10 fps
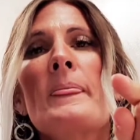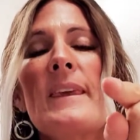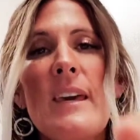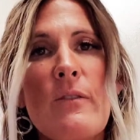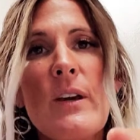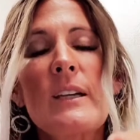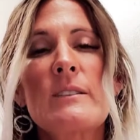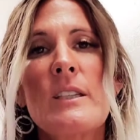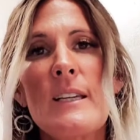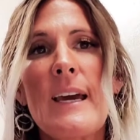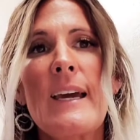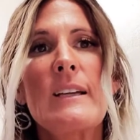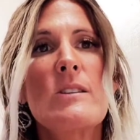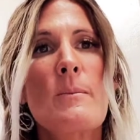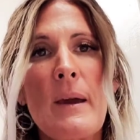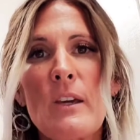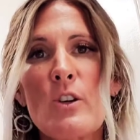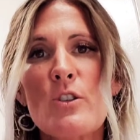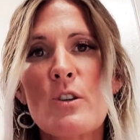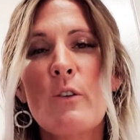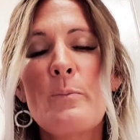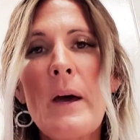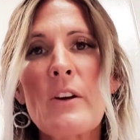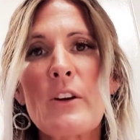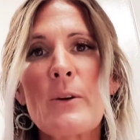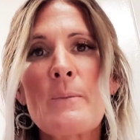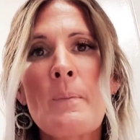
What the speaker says: giving today to make yourself better,